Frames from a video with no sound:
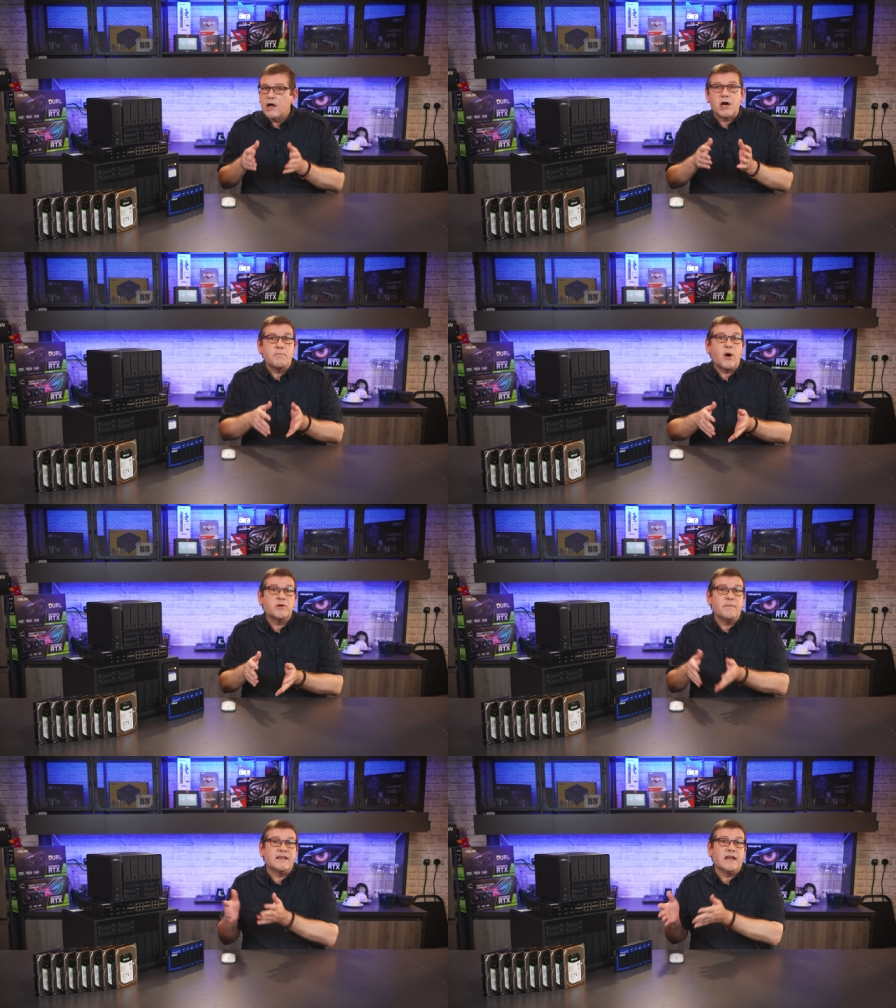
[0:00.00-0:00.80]

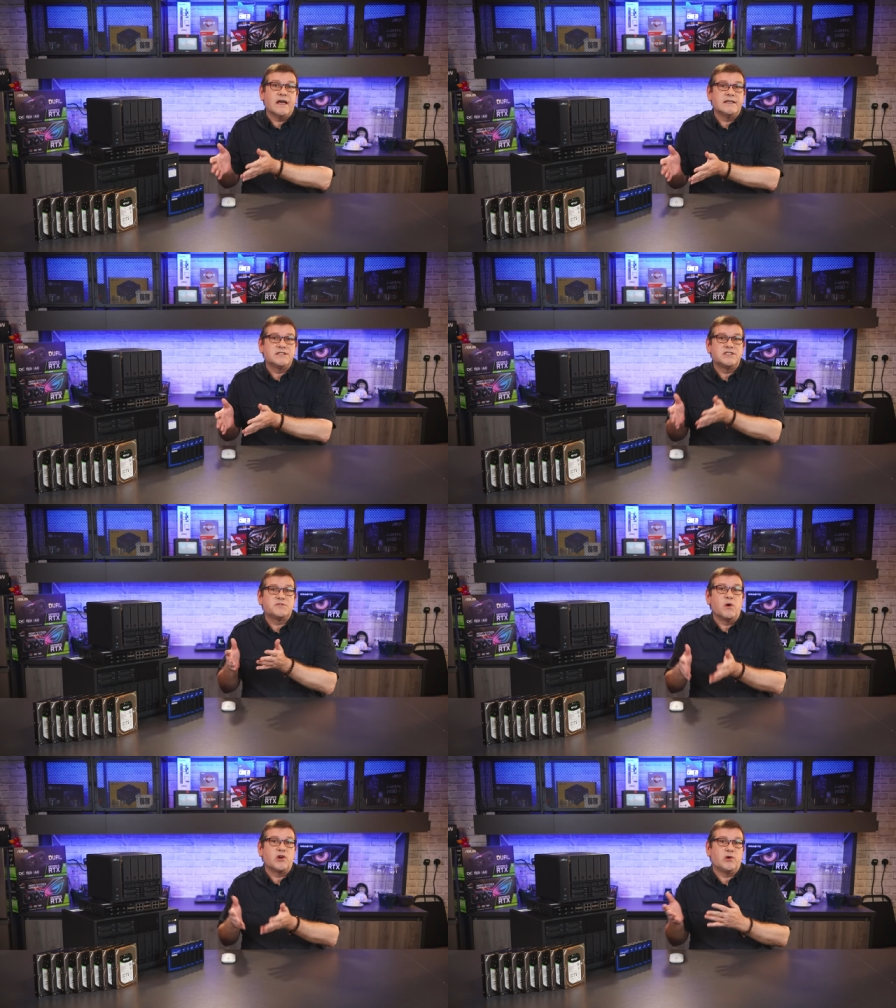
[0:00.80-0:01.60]
compartmentalized
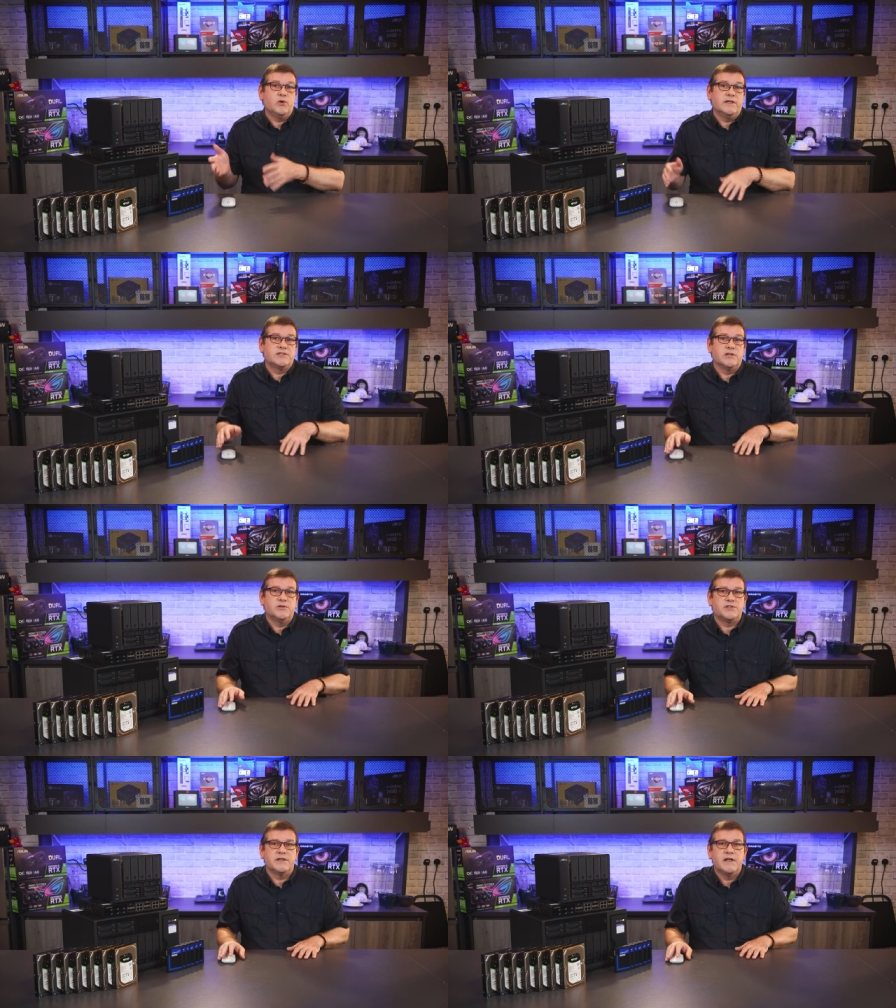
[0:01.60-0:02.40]
smart cooling
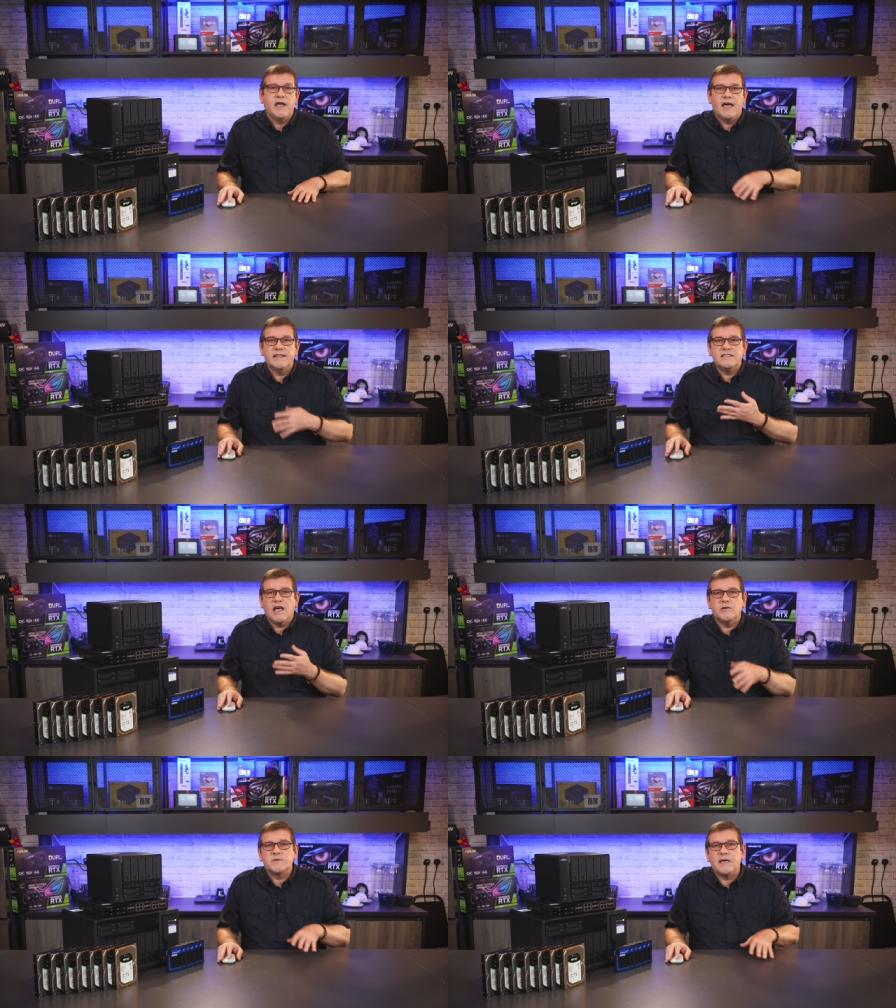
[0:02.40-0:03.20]
solution and this
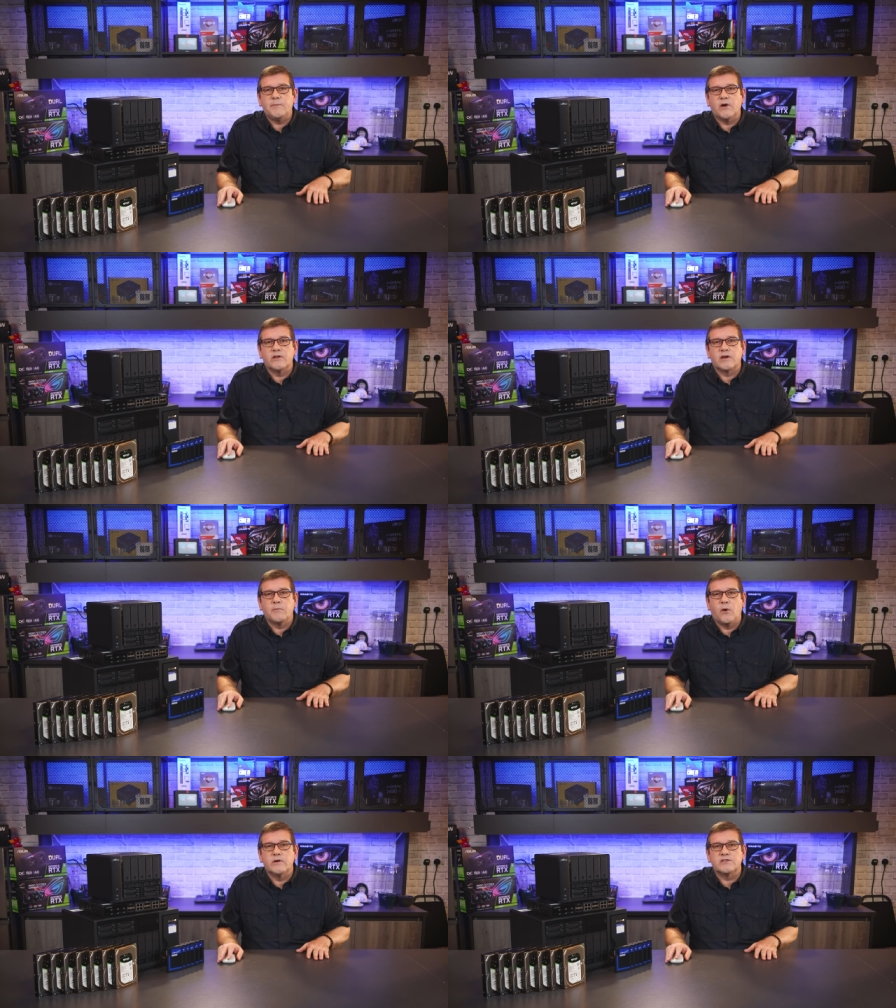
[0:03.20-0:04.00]
helps keep all the
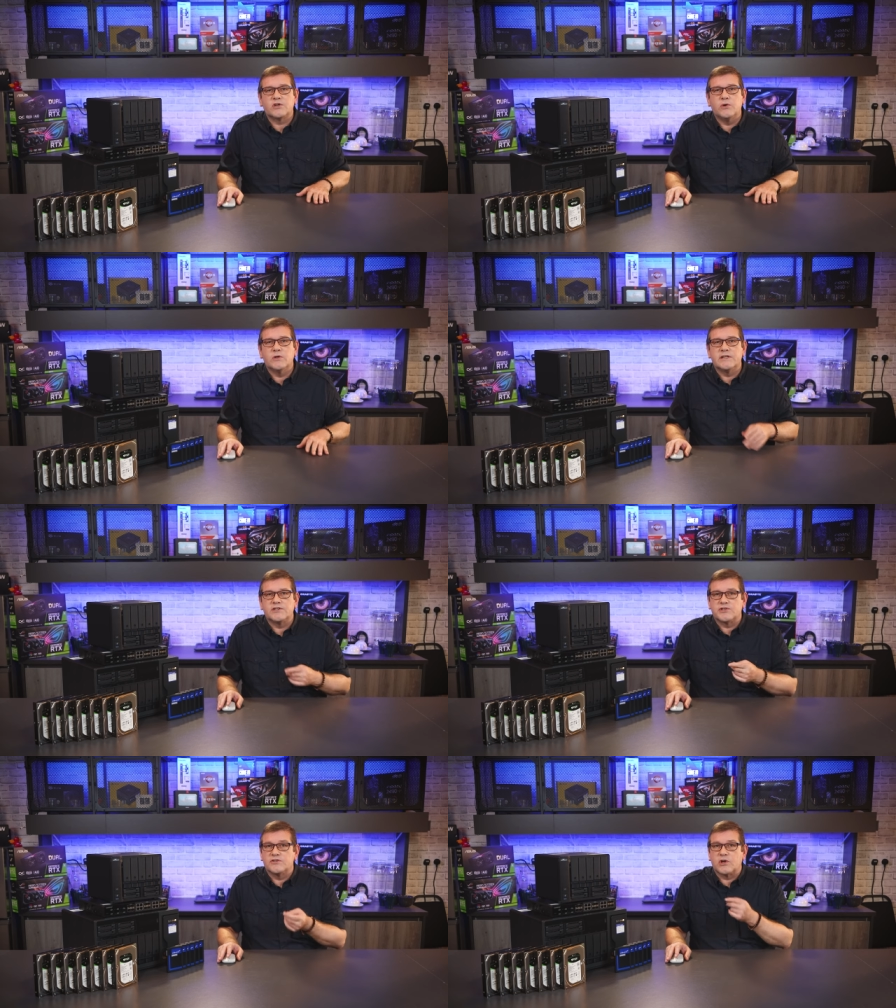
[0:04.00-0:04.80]
components cool and
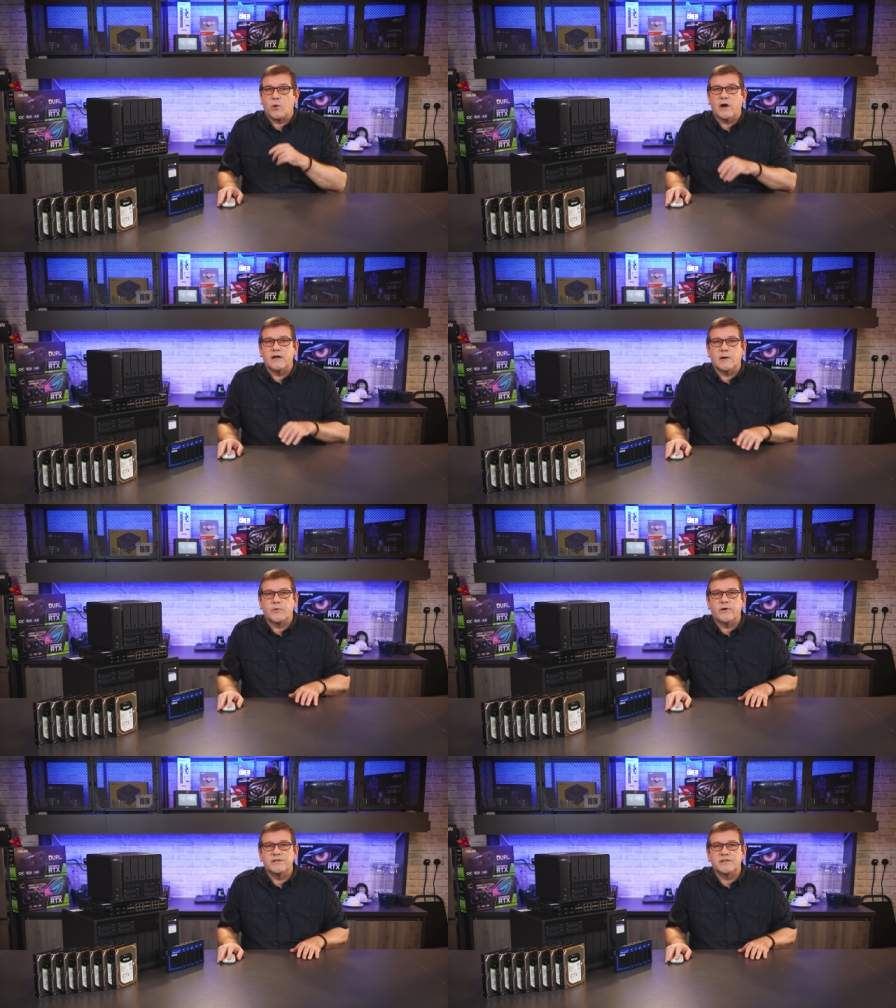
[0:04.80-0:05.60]
ensures a quiet
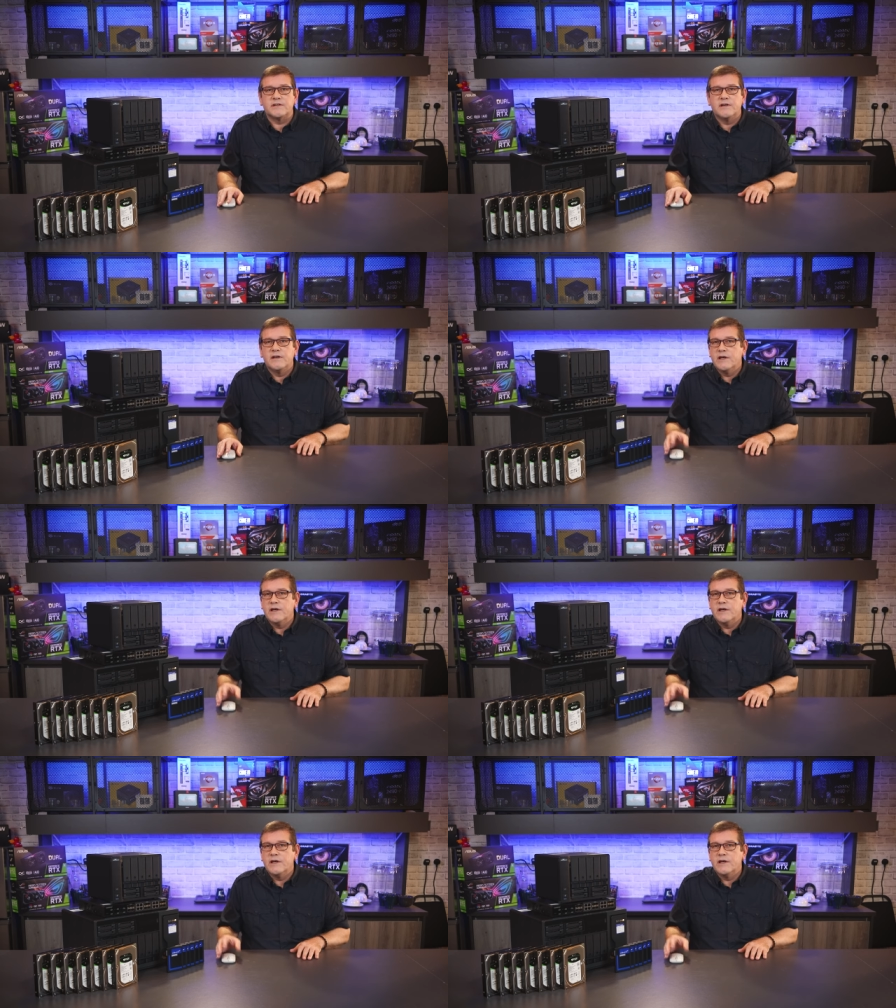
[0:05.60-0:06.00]
operation.